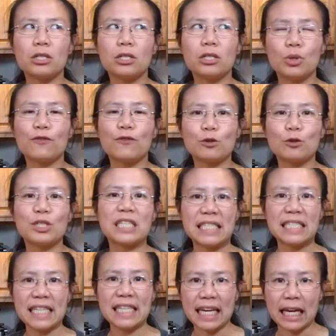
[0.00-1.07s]

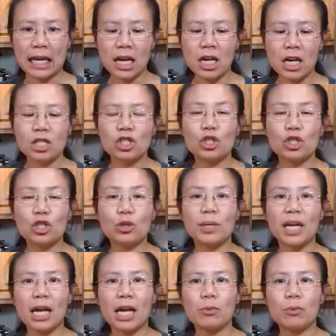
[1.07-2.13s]
University to
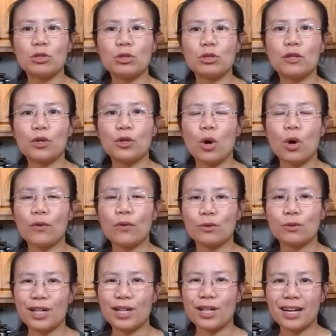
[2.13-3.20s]
be able to view all
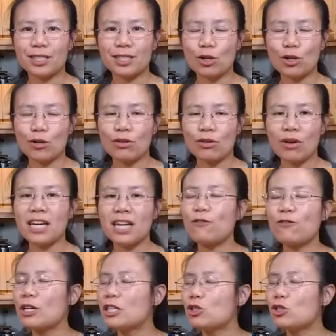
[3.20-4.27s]
those classes online. If
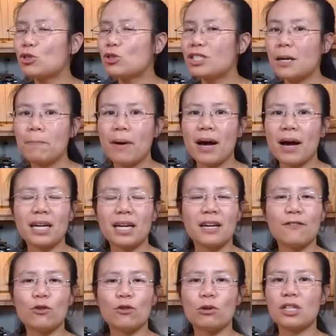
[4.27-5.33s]
you're interested in buying
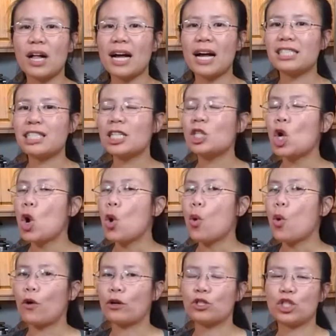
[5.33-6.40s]
any of those classes
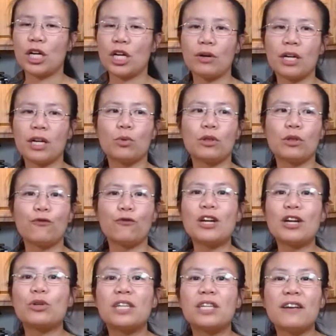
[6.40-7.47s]
or sharing it with a
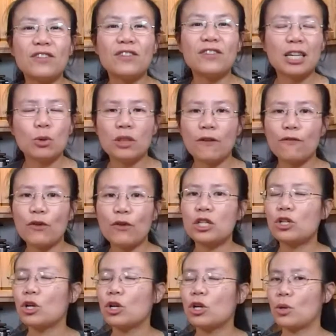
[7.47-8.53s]
friend or gifting it with a friend,
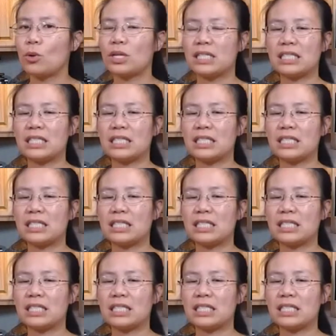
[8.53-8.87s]
you could go to